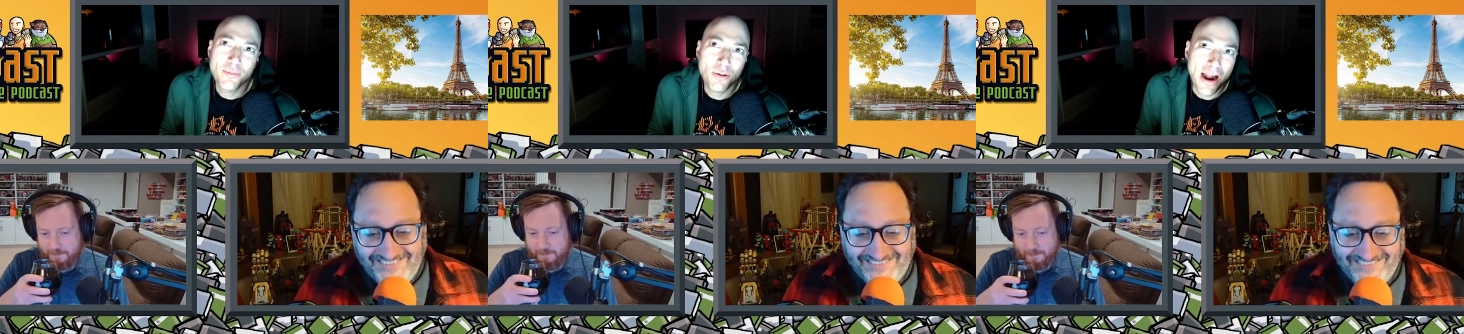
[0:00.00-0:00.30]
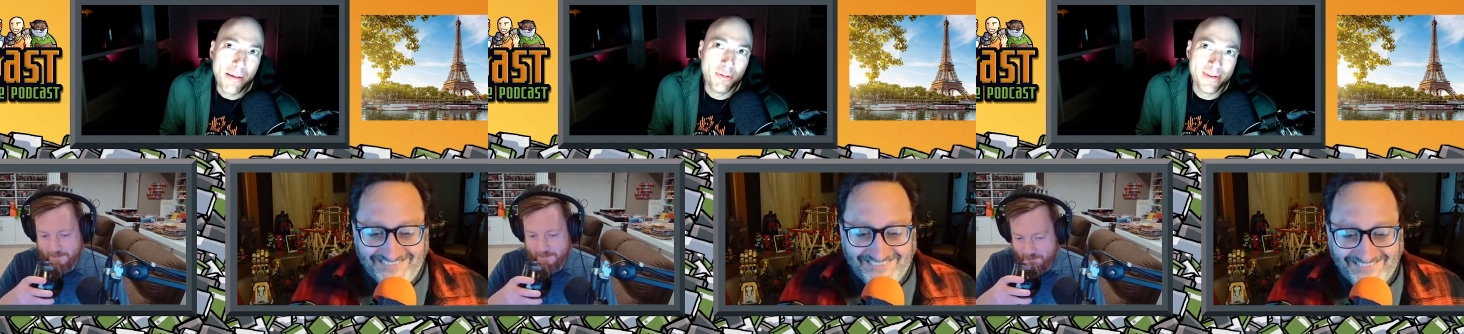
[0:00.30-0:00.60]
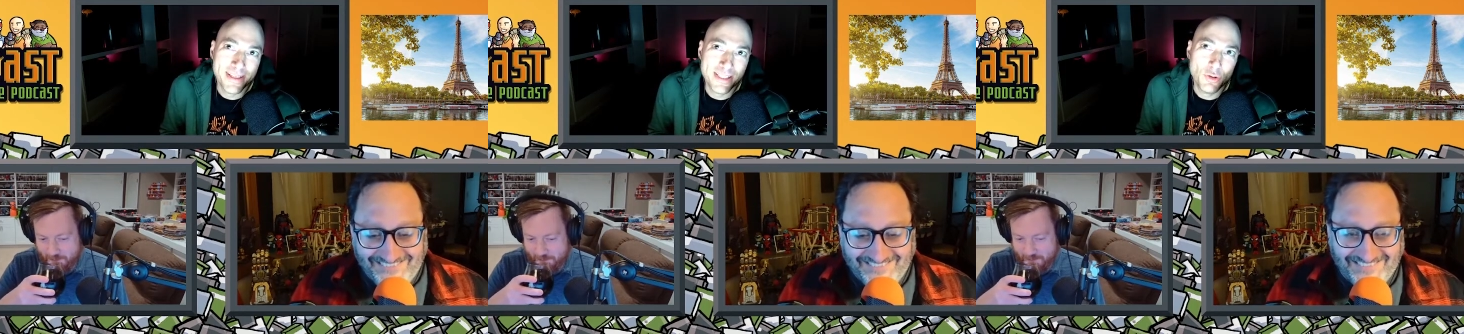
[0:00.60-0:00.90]
Speaker 1: Problem
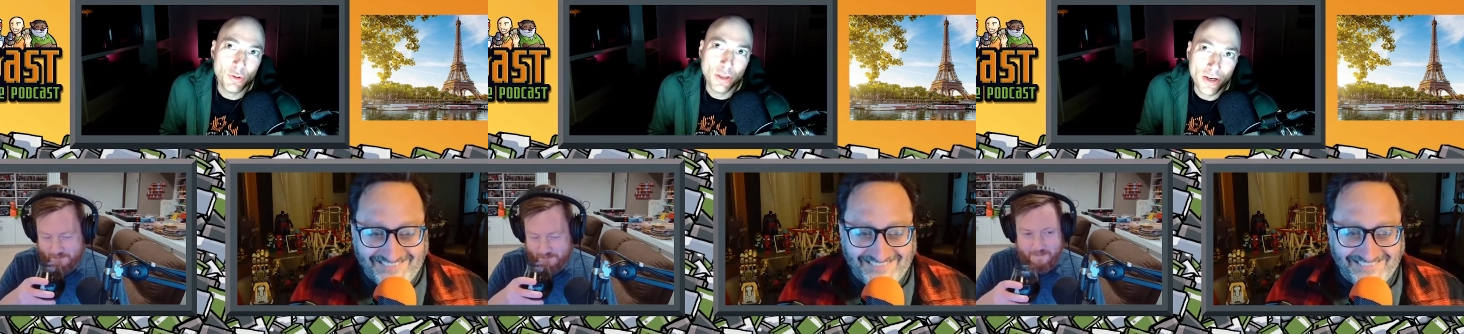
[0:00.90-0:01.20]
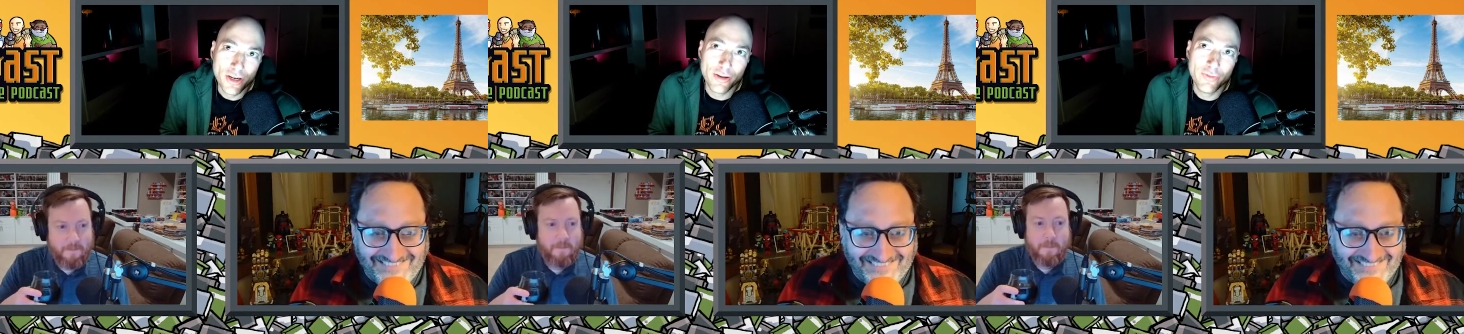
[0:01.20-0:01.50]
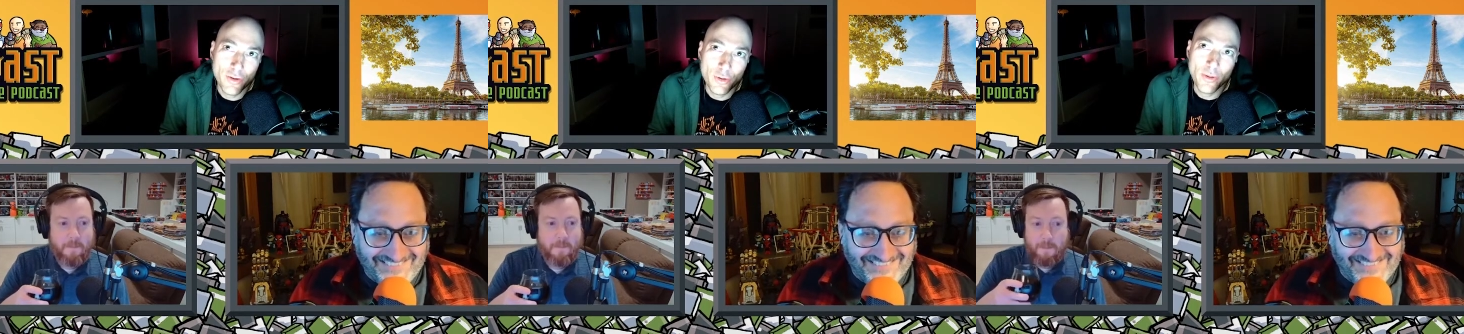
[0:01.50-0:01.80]
is, if you learn a
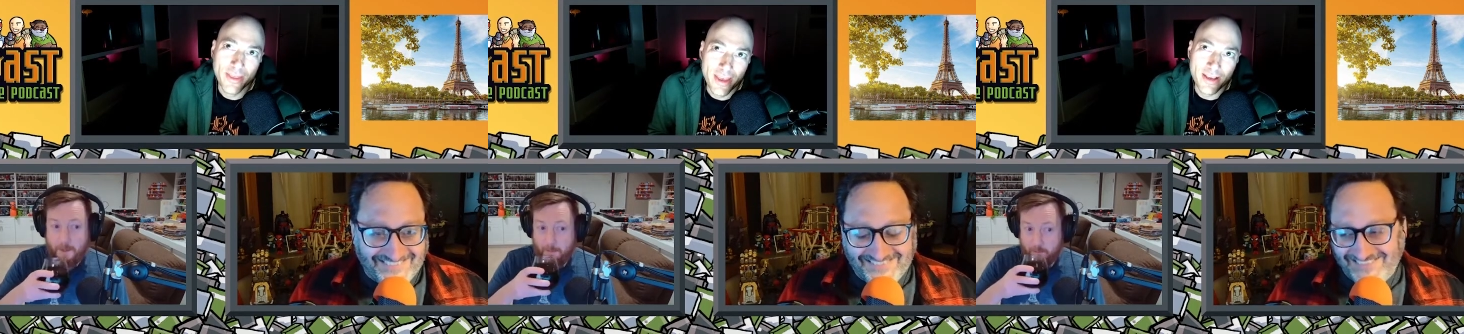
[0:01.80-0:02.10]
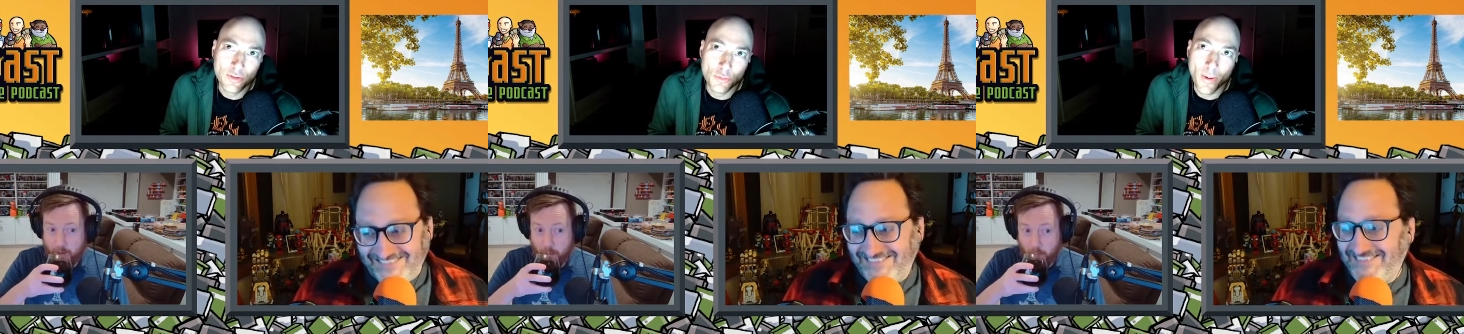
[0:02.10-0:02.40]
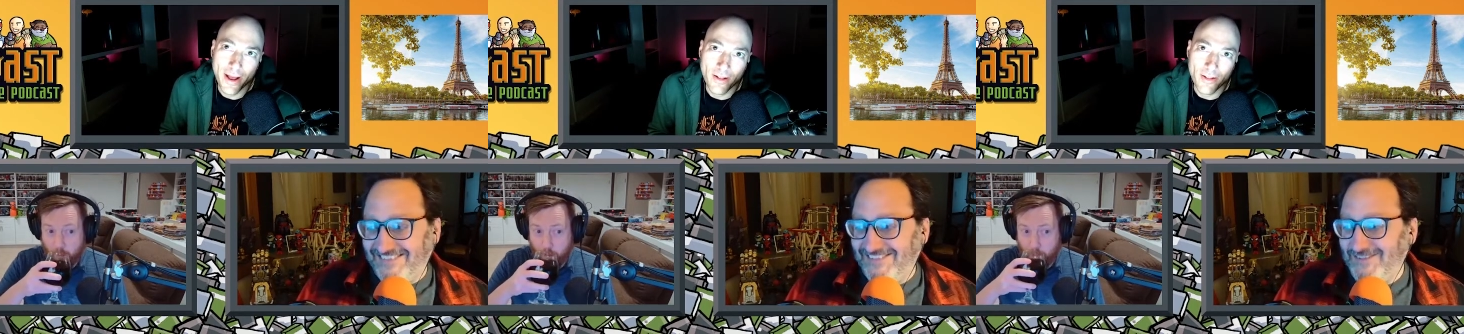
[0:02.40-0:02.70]
few things
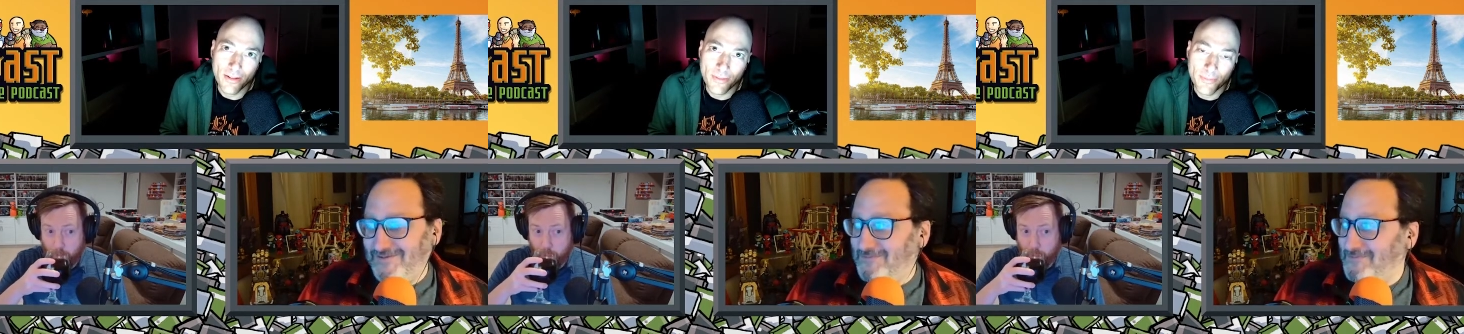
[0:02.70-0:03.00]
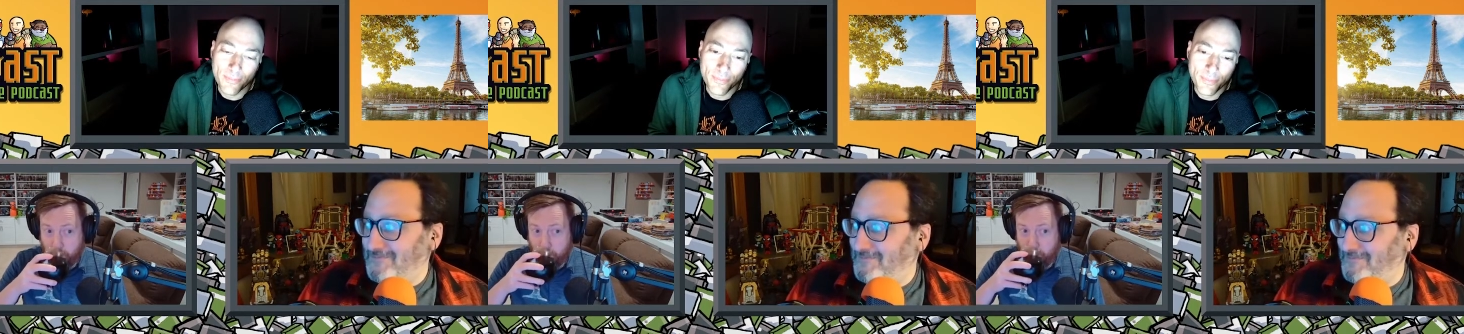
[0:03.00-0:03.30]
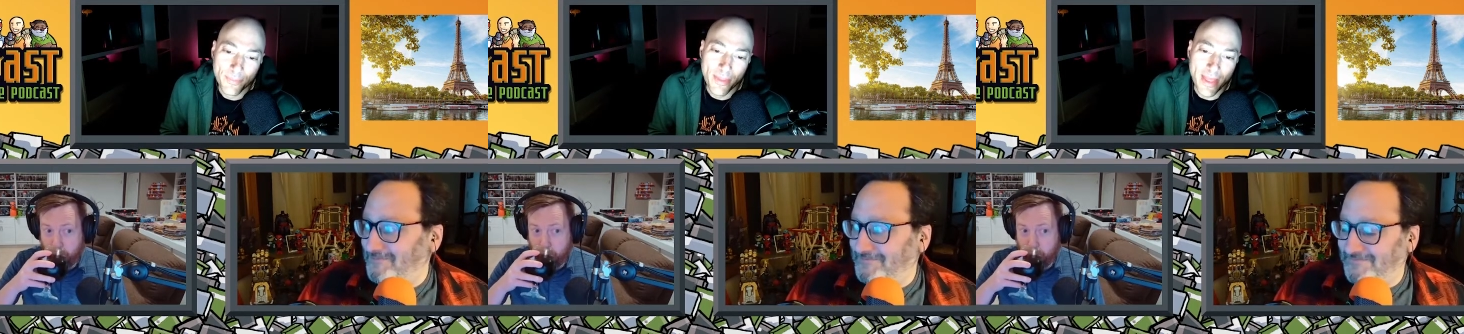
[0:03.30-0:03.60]
well,
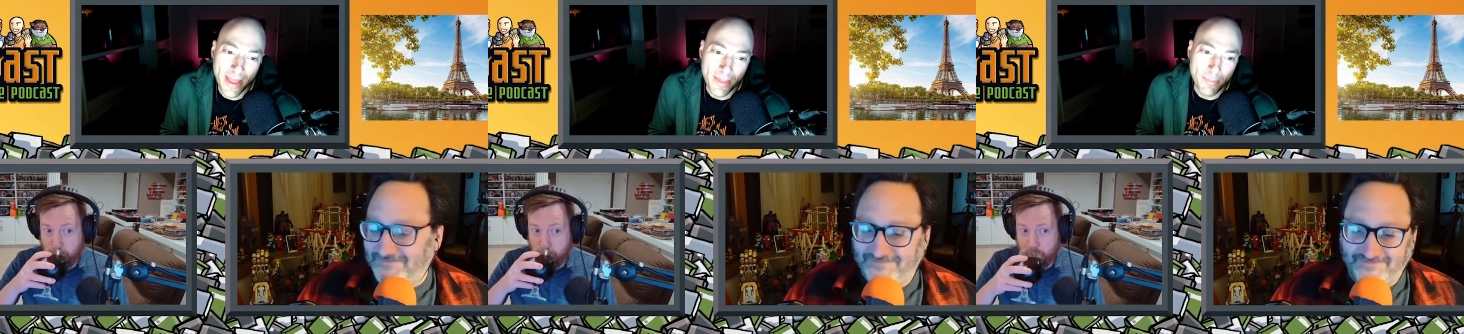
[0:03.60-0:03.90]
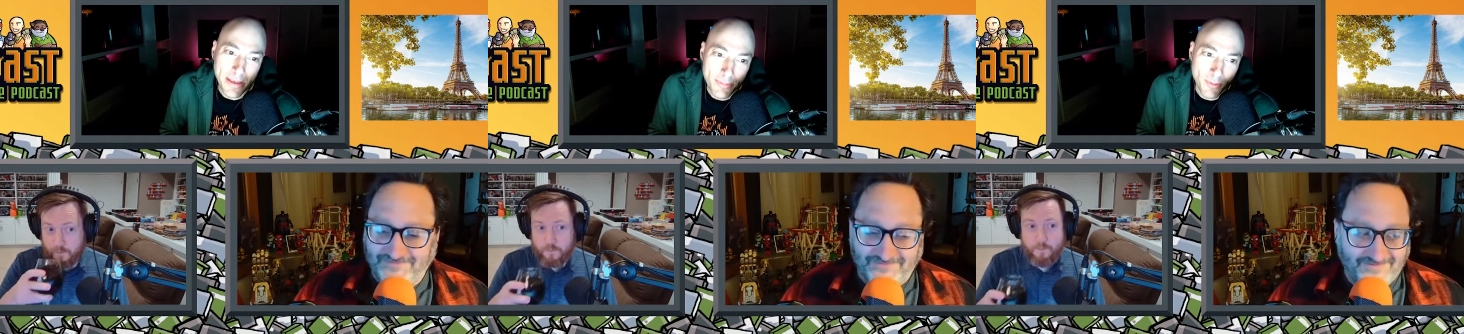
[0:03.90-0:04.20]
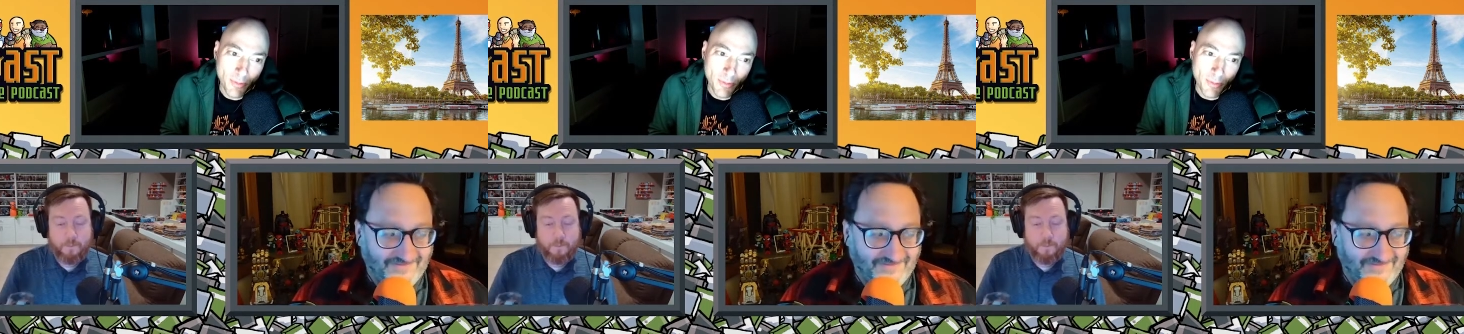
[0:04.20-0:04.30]
then the people will